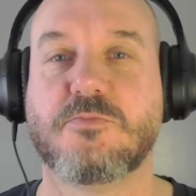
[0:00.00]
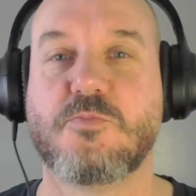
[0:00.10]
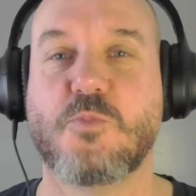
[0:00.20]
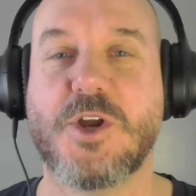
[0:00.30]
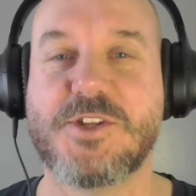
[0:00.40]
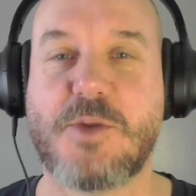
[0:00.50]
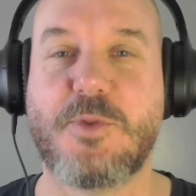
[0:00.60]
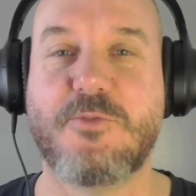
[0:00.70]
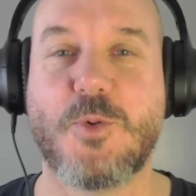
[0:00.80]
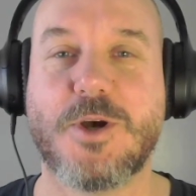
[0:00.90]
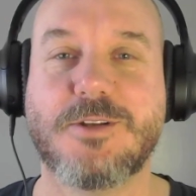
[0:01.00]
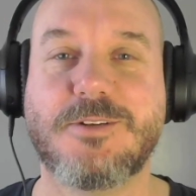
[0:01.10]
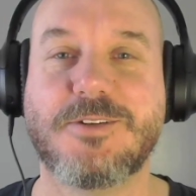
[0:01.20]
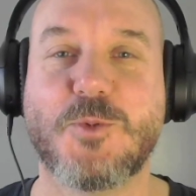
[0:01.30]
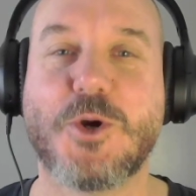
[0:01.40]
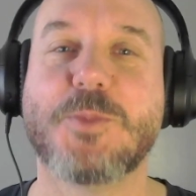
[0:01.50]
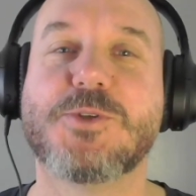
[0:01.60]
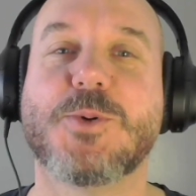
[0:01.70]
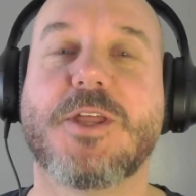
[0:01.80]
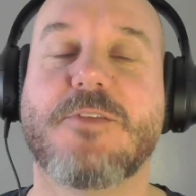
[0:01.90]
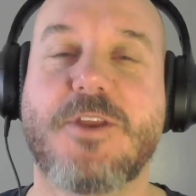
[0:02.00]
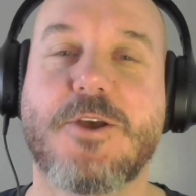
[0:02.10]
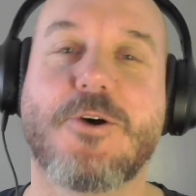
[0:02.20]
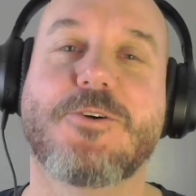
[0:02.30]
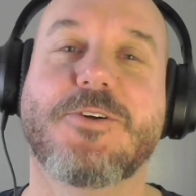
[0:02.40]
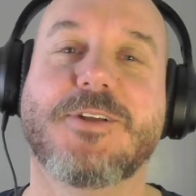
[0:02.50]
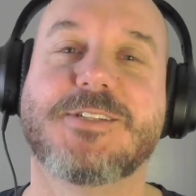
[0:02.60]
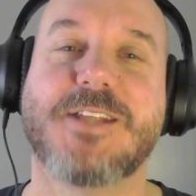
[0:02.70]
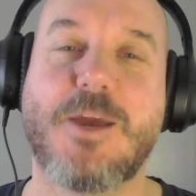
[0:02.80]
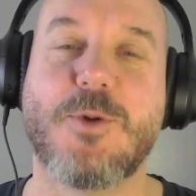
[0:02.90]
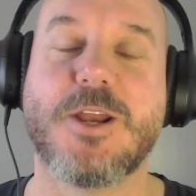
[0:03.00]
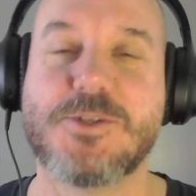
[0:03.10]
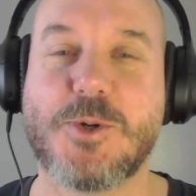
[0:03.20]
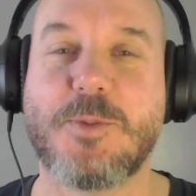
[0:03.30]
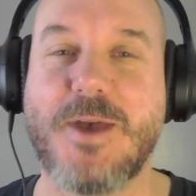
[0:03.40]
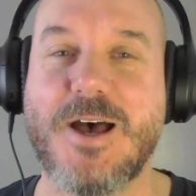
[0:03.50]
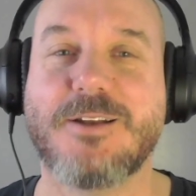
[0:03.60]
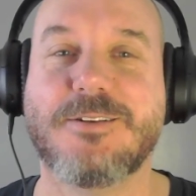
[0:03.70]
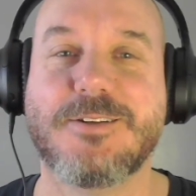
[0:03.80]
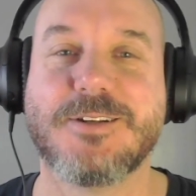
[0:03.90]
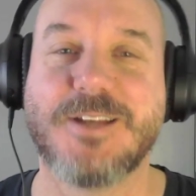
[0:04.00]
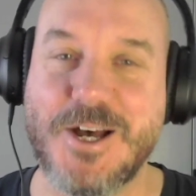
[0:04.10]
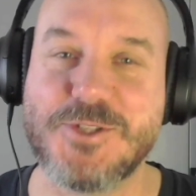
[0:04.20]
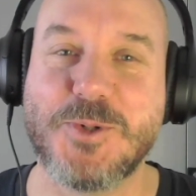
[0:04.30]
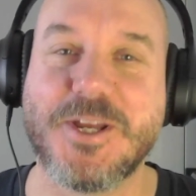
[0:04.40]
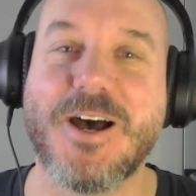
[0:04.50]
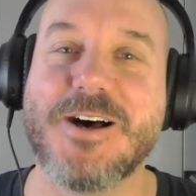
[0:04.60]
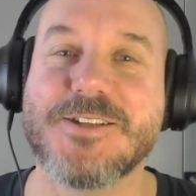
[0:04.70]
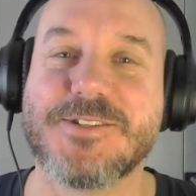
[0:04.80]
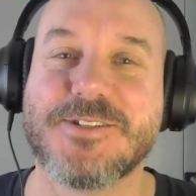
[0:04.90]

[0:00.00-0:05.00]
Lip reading: What is up, everyone? Welcome to another video. Today we're going to talk about cartoon cars.